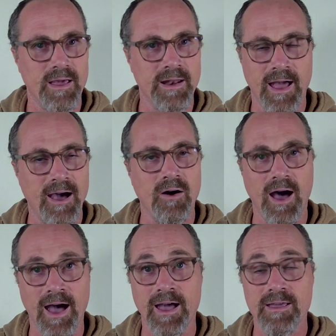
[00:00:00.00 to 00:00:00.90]
and
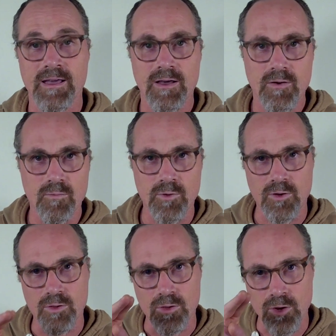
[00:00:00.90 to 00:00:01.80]
how I
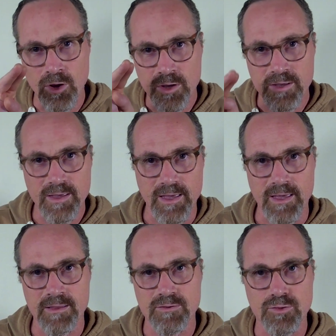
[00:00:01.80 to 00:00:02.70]
will look
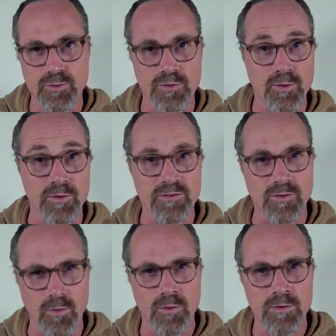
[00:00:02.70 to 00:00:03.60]
into your
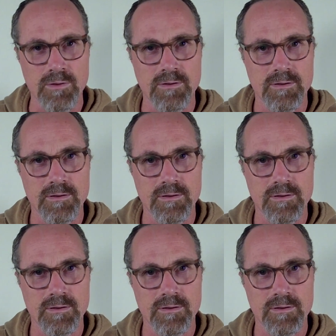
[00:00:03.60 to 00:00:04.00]
soul,